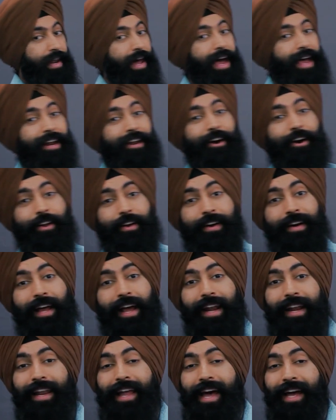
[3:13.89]

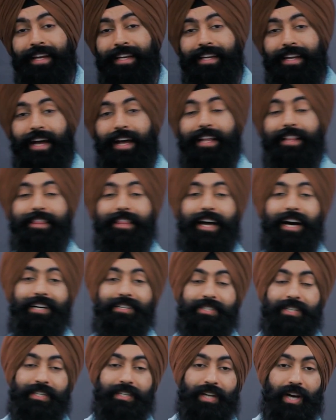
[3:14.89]

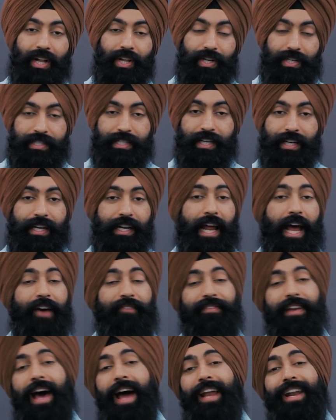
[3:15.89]
$999,000. They could
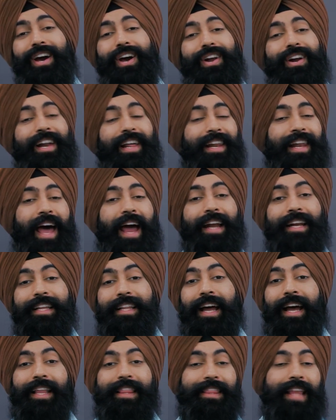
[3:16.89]
have
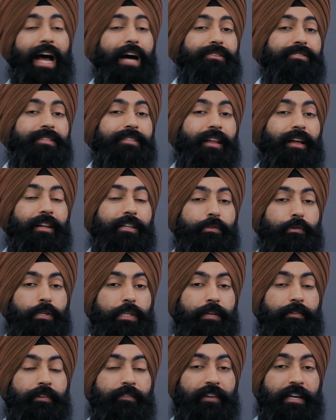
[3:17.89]
$999,000
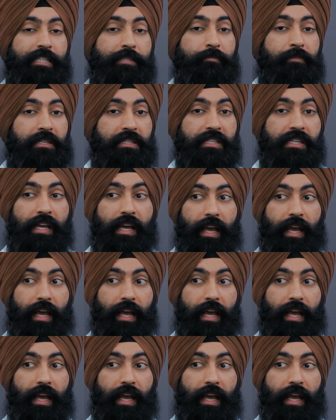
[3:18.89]
worth of investments